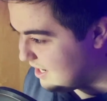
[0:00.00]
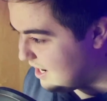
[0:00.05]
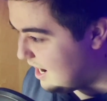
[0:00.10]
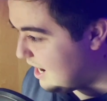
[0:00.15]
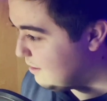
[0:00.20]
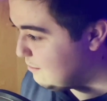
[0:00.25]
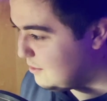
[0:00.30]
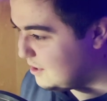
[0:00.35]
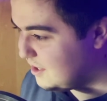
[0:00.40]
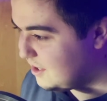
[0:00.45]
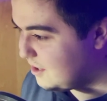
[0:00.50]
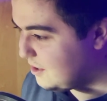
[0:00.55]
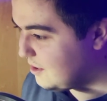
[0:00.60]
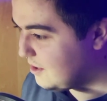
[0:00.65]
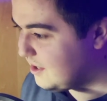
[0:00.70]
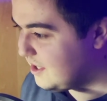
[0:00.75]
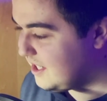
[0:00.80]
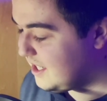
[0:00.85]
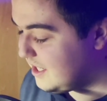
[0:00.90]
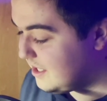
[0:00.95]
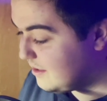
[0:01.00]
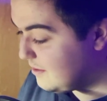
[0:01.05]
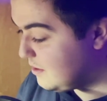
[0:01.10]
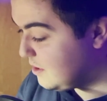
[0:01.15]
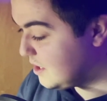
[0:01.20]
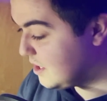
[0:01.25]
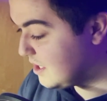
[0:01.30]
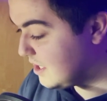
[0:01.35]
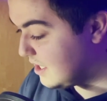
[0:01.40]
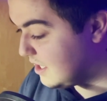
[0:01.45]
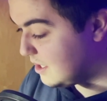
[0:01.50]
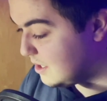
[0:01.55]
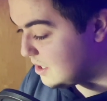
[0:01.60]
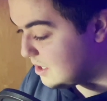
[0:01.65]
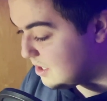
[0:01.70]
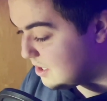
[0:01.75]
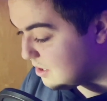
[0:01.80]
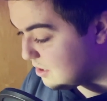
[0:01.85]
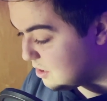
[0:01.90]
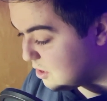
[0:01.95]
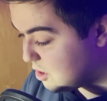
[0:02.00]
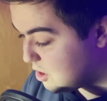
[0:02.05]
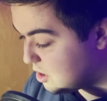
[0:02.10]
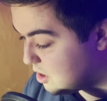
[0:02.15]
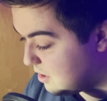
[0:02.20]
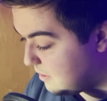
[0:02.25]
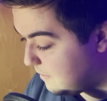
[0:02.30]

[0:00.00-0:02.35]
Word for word: I'm literally just gonna search